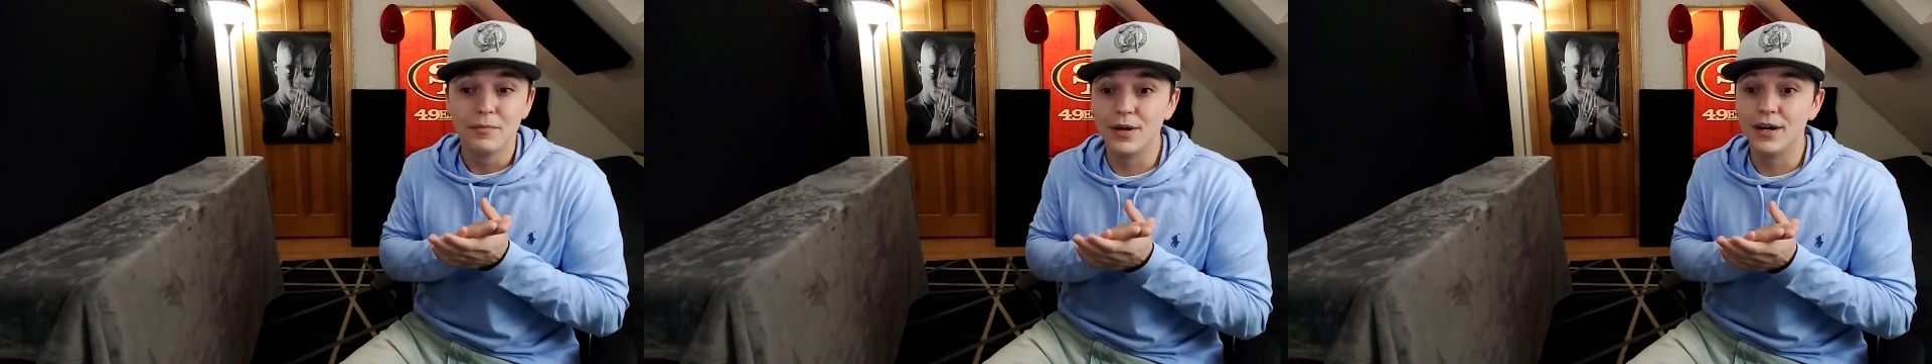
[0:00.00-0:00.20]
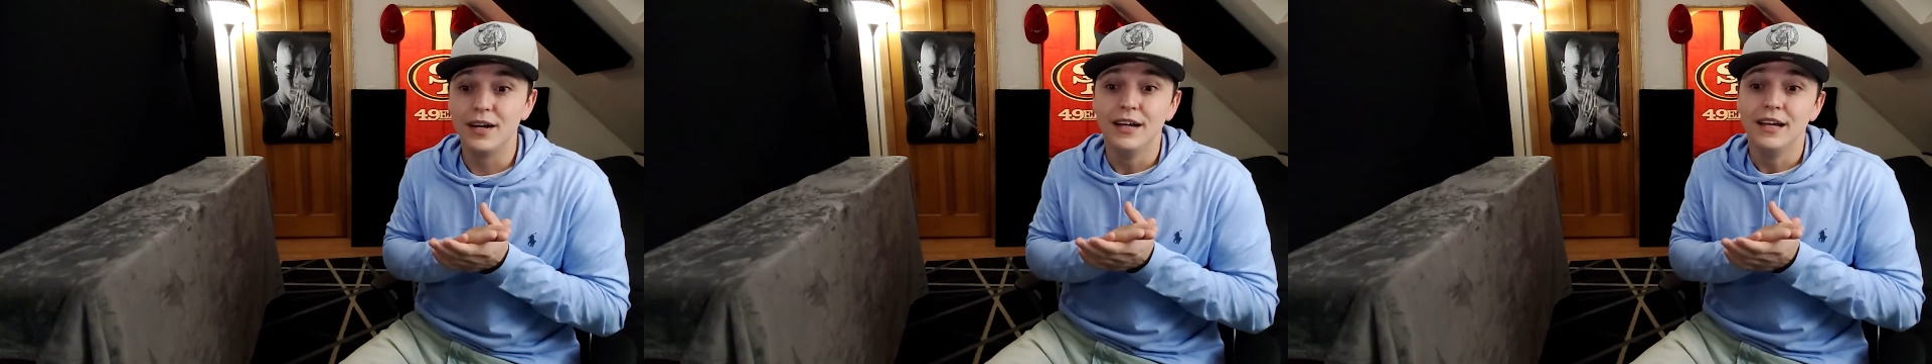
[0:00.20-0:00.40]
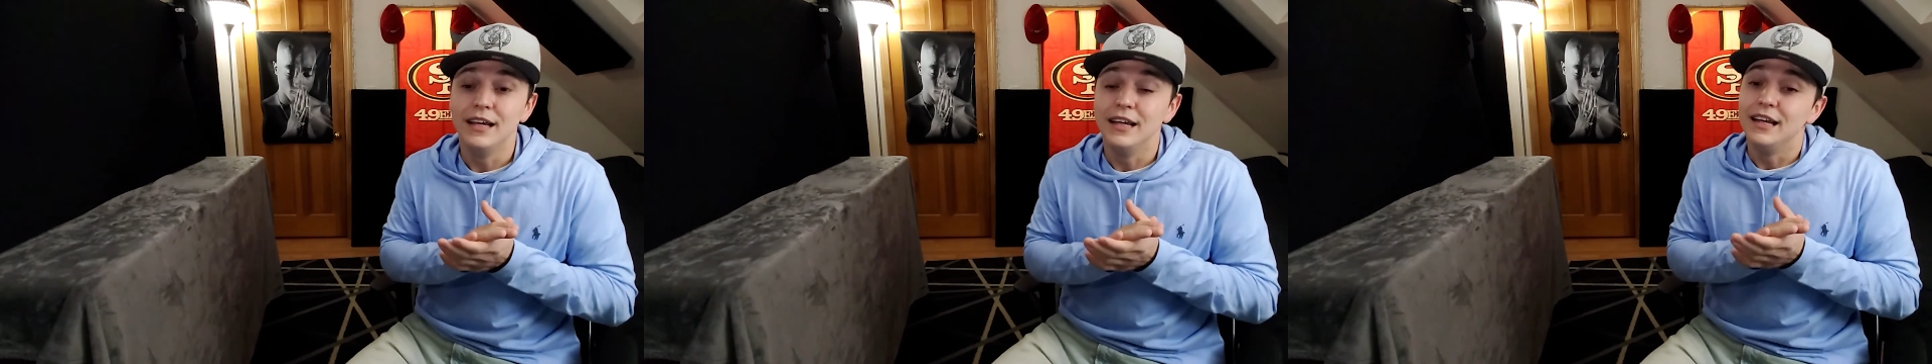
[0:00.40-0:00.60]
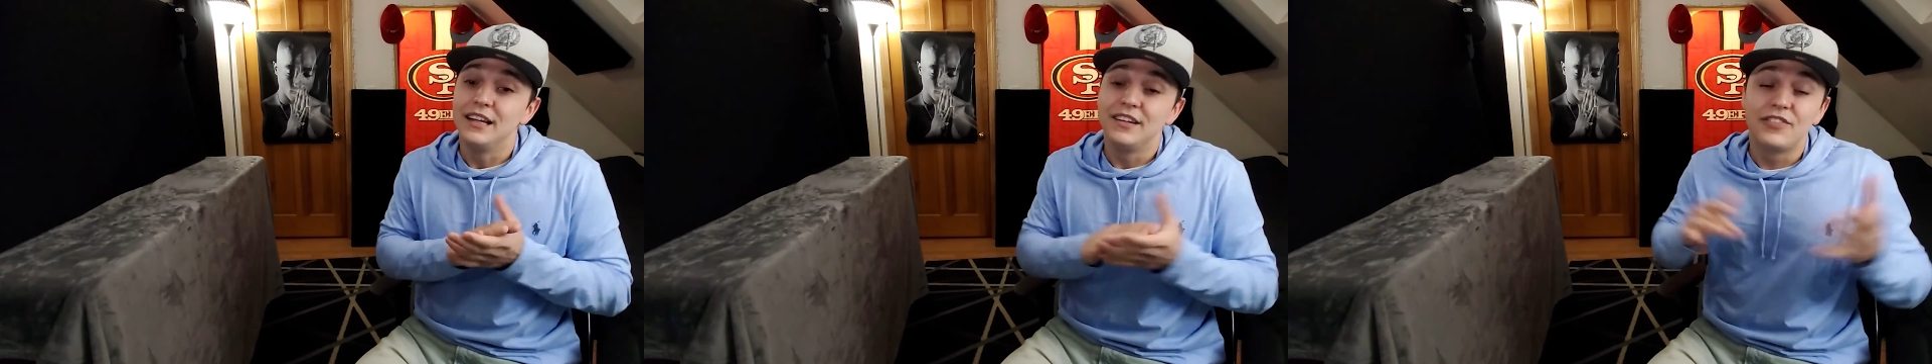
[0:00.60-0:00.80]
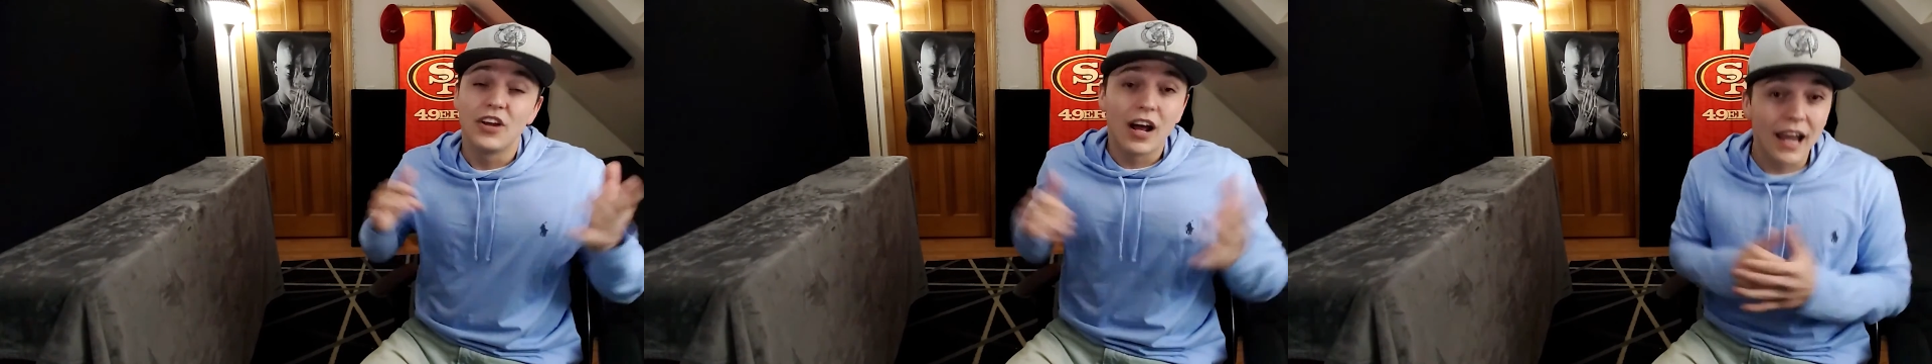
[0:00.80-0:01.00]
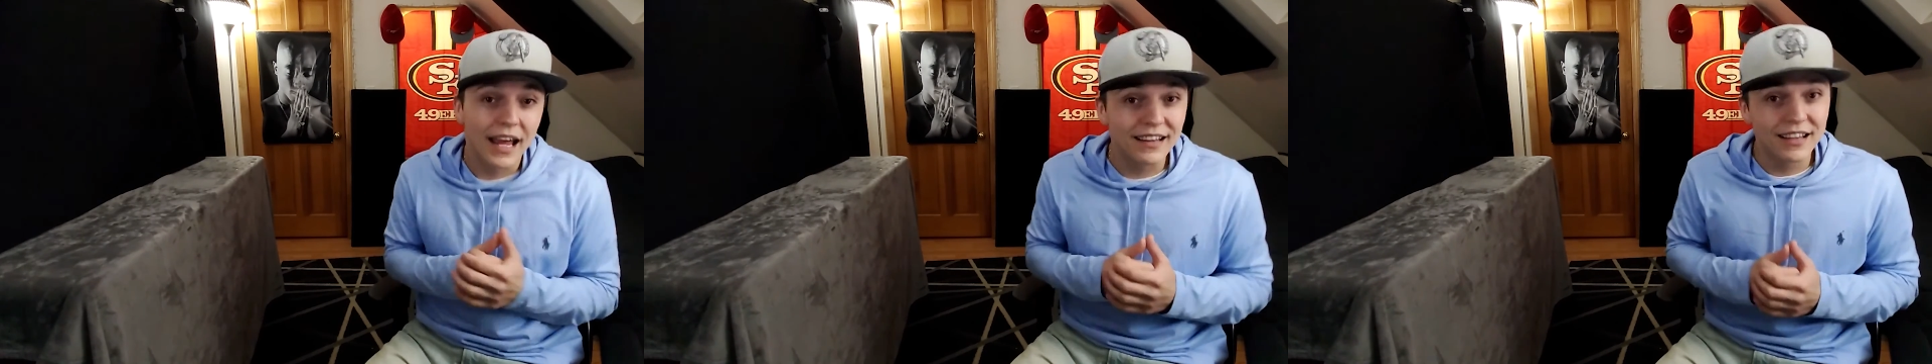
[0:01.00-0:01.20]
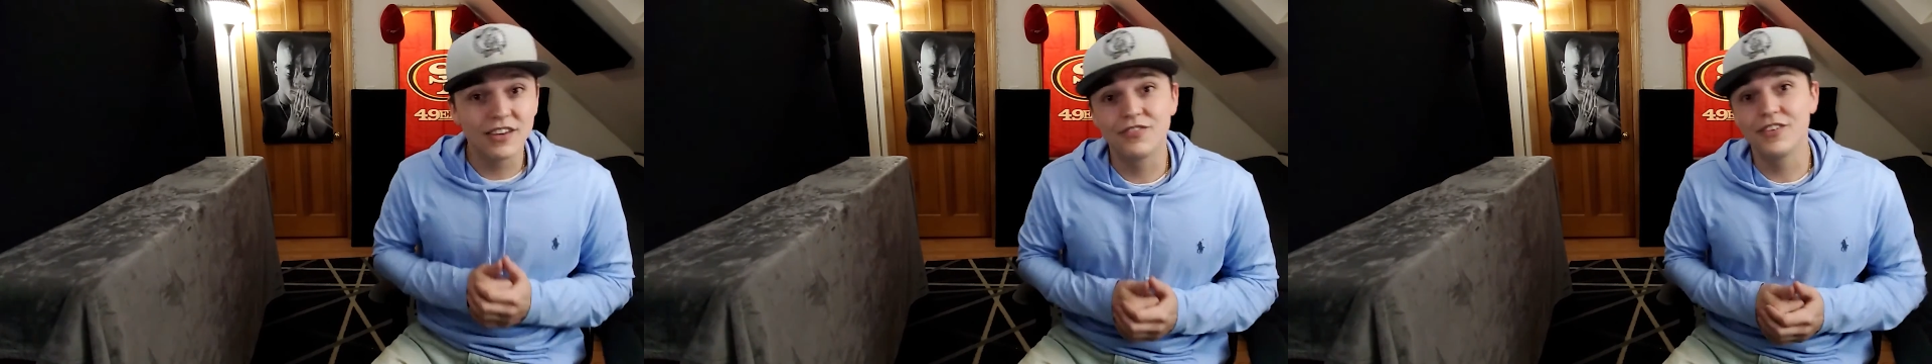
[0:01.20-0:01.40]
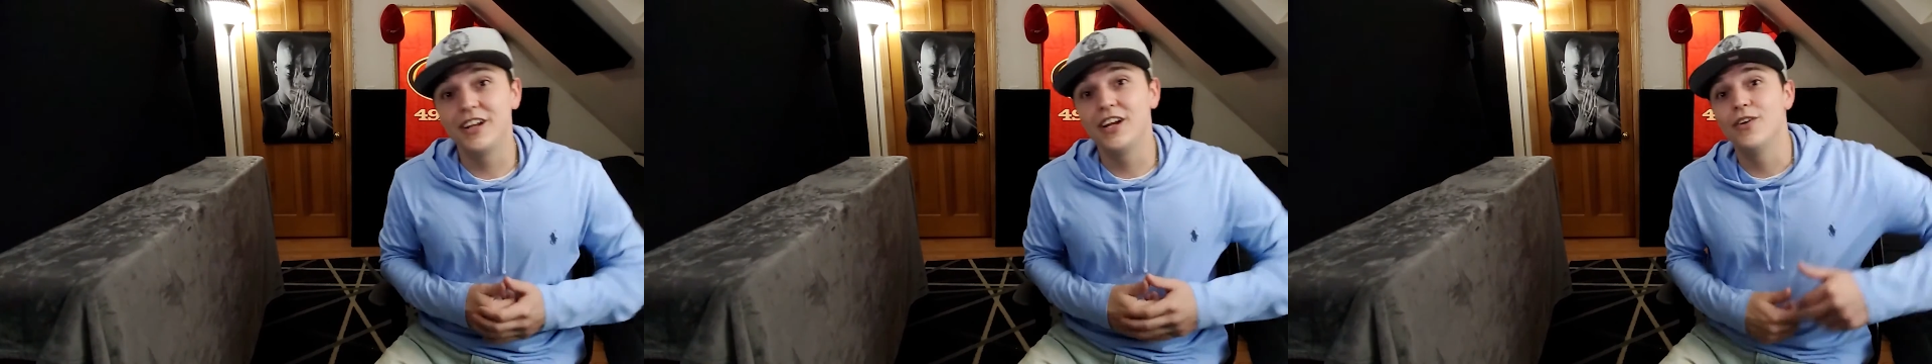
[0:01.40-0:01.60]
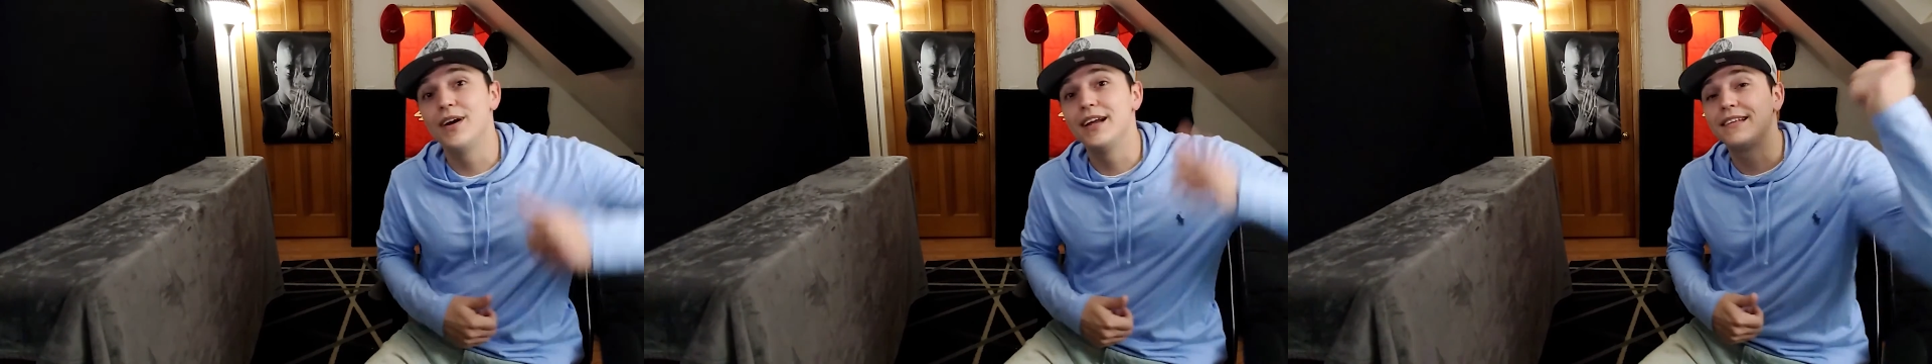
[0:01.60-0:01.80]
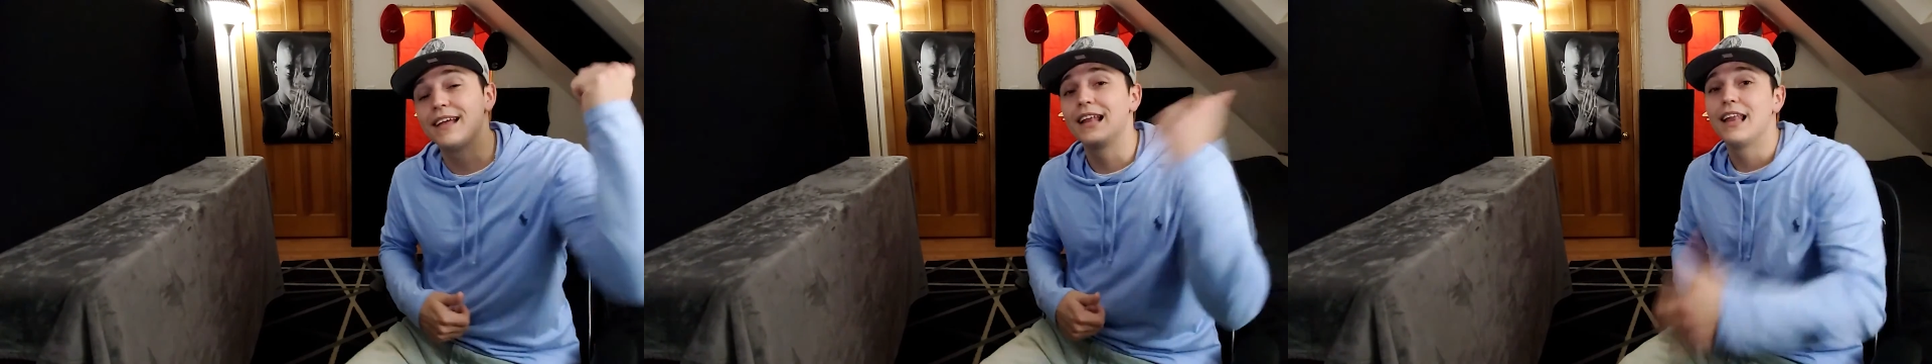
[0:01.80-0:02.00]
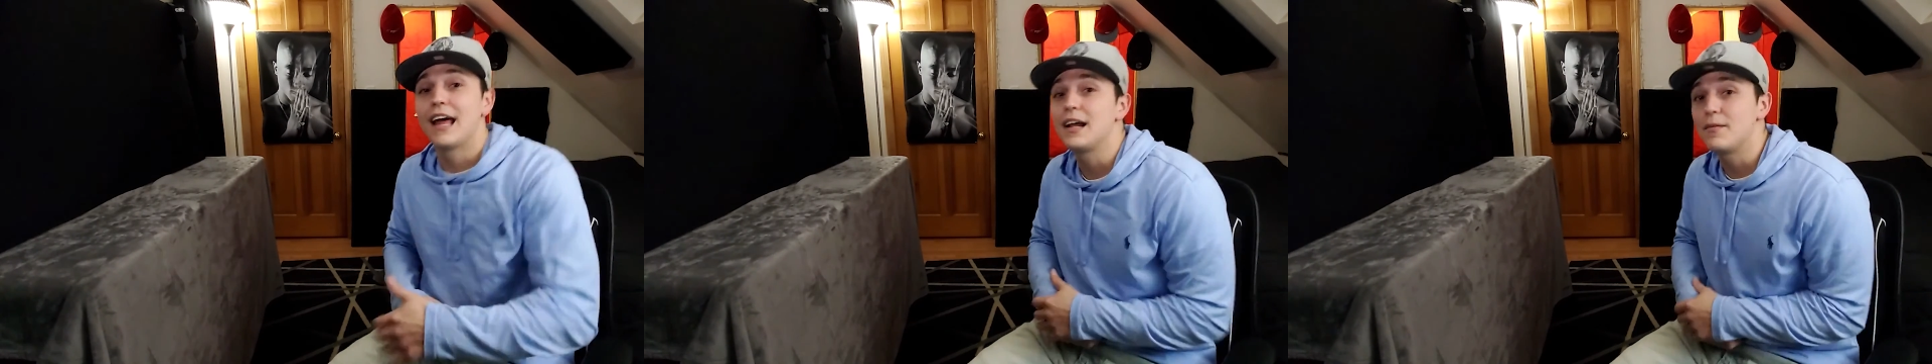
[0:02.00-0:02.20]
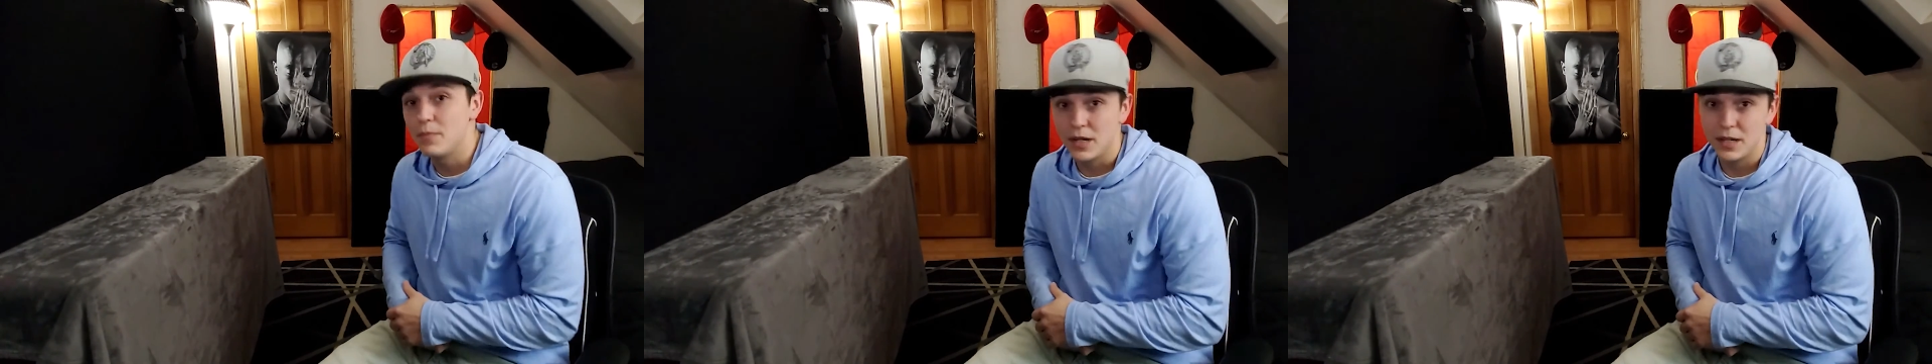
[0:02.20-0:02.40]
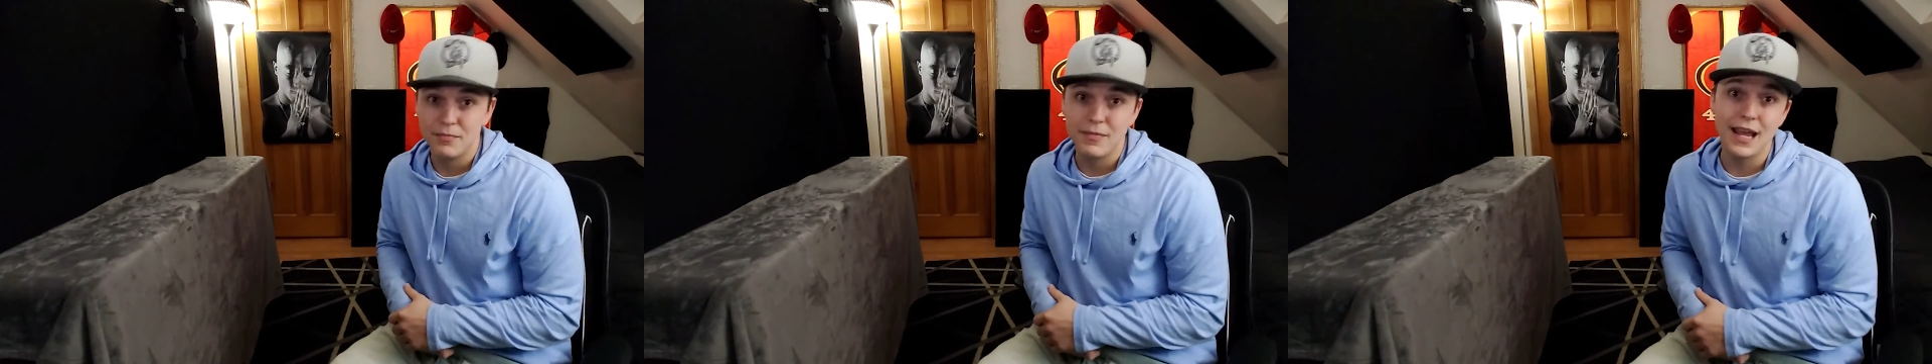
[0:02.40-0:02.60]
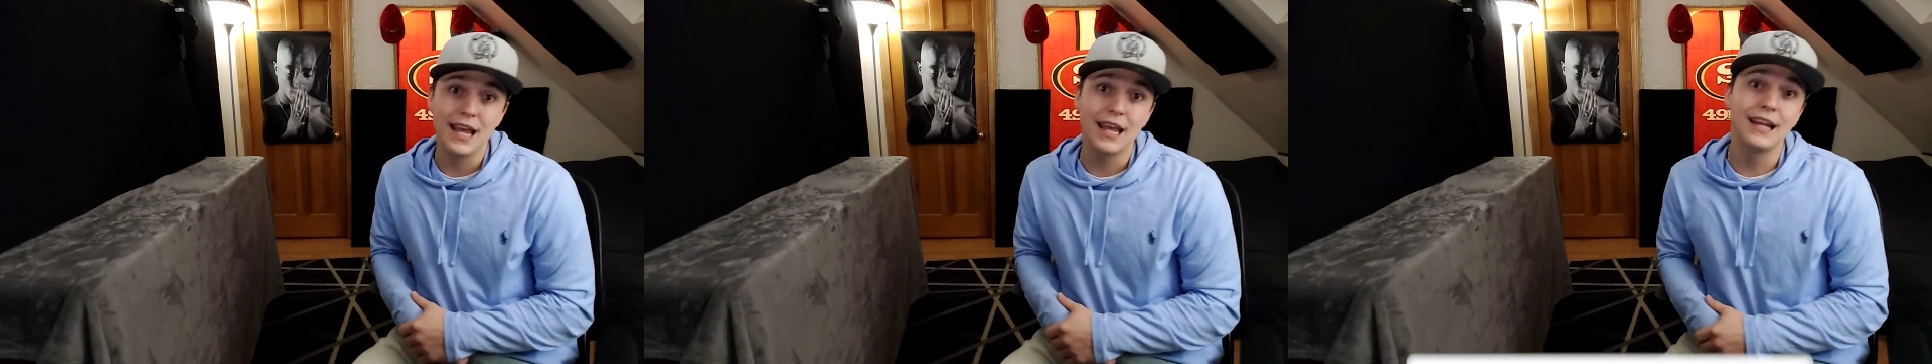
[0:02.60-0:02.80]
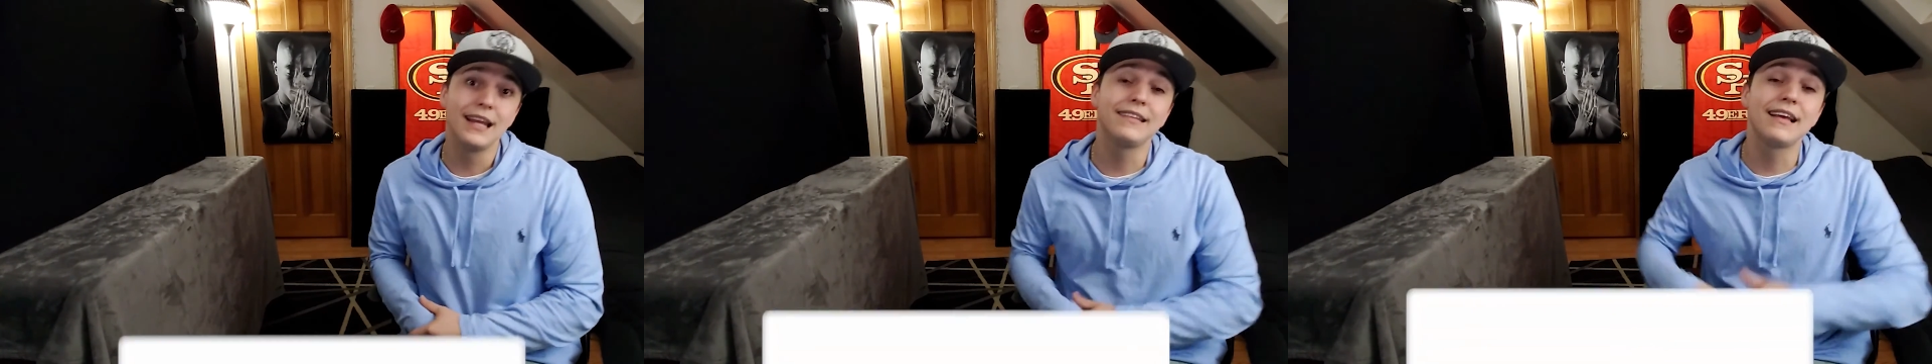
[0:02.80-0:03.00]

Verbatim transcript: But if y'all like this video, hit that like button, man.